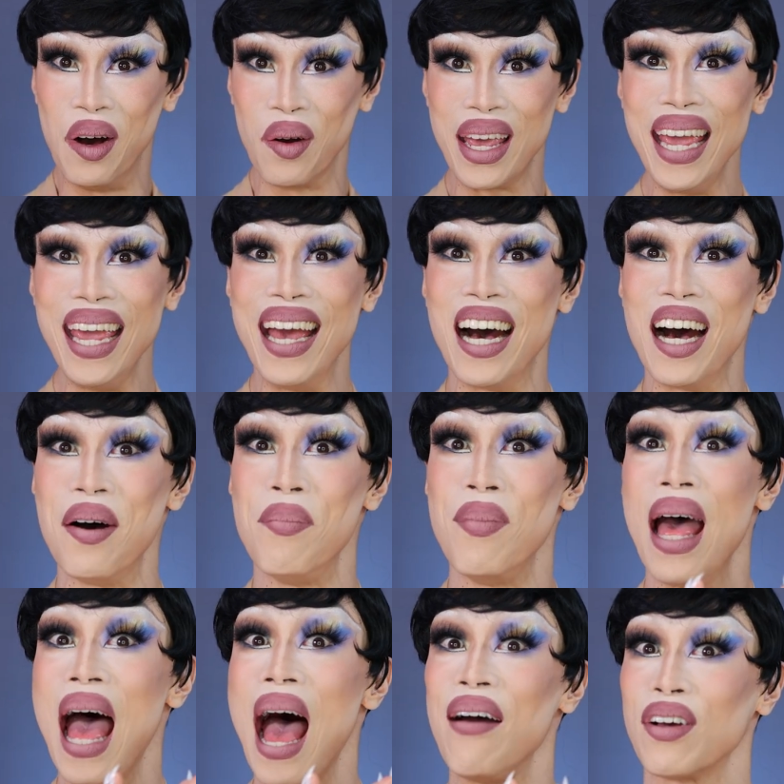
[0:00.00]
Okay,
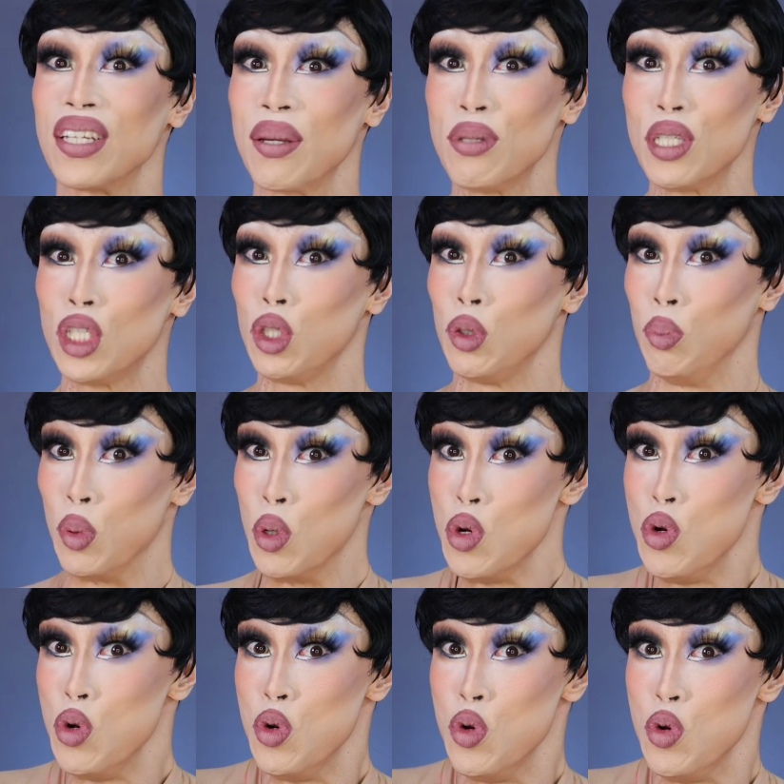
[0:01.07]
I've got some
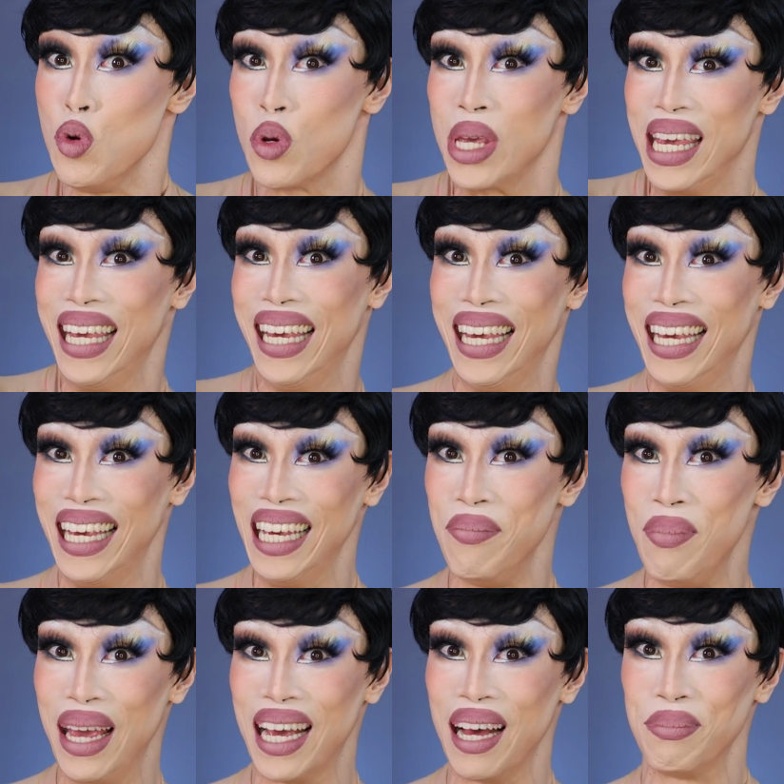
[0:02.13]
spooky
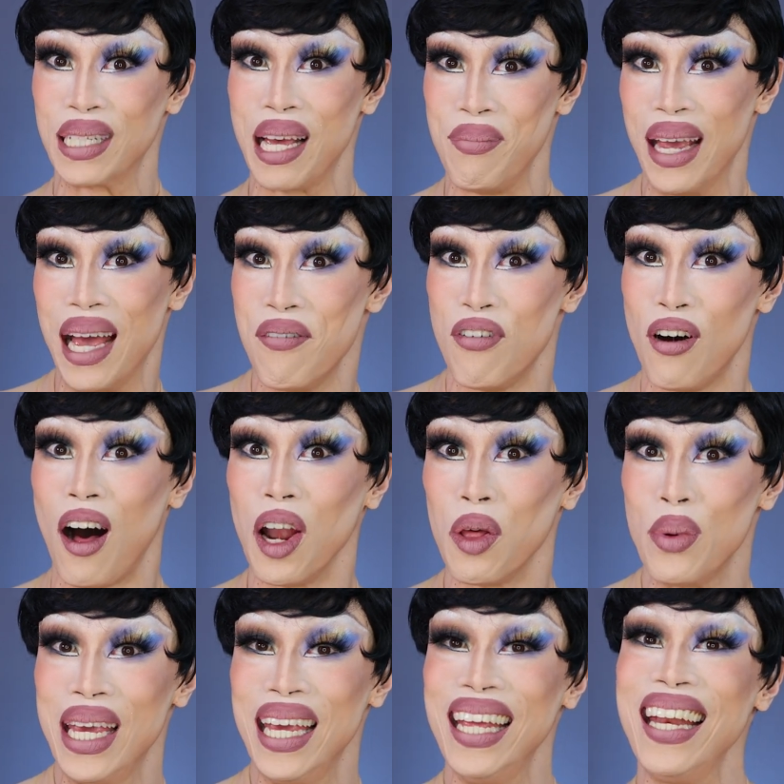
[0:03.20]
makeups coming up for
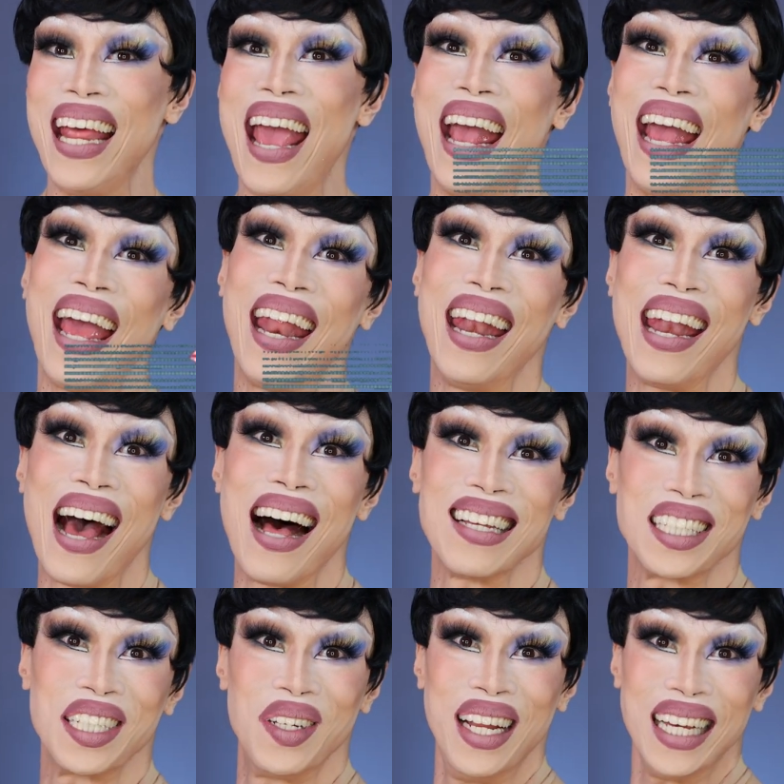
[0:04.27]
Halloween, and I'll
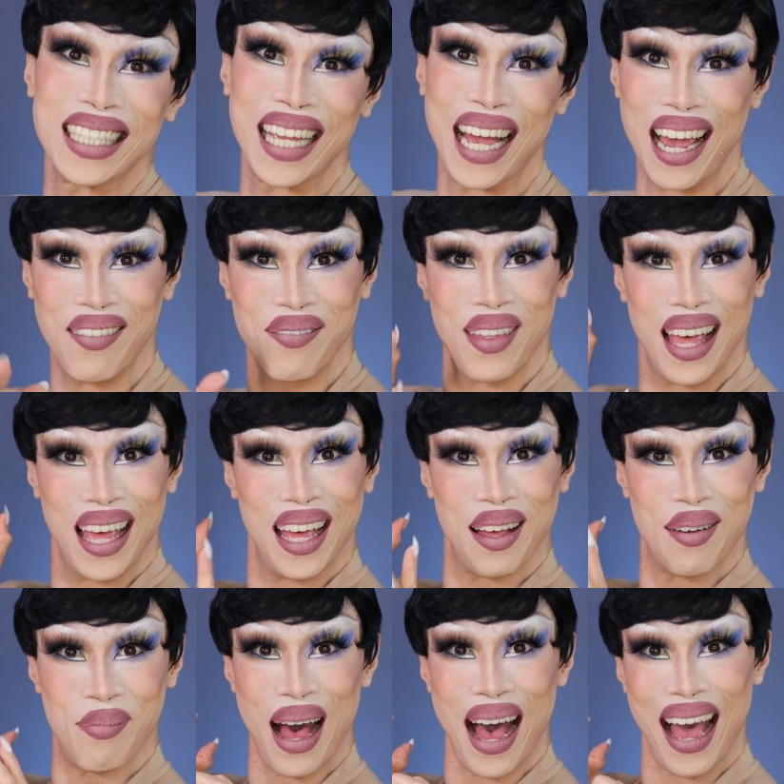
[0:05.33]
see you next time.
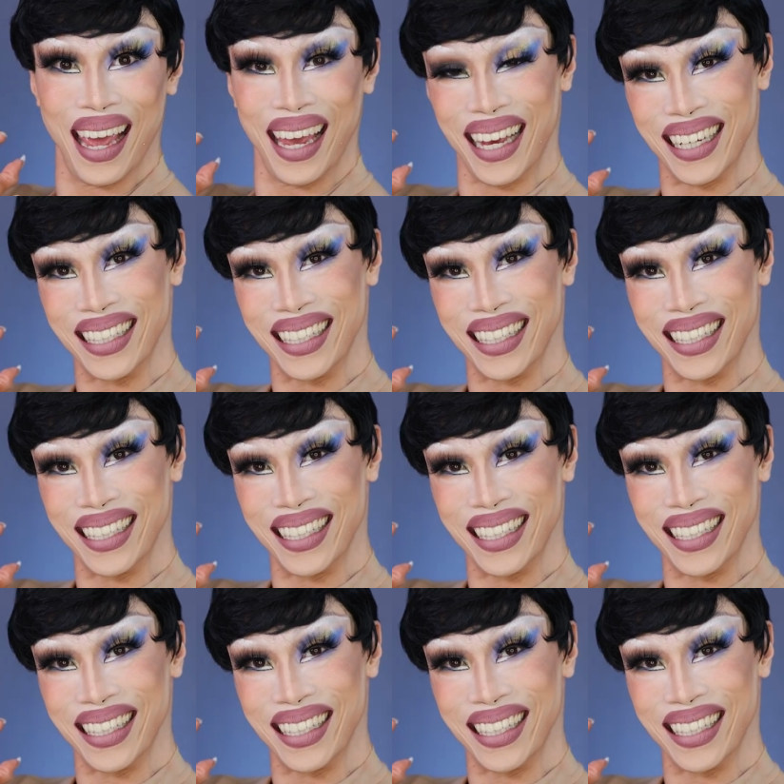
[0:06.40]
Bye.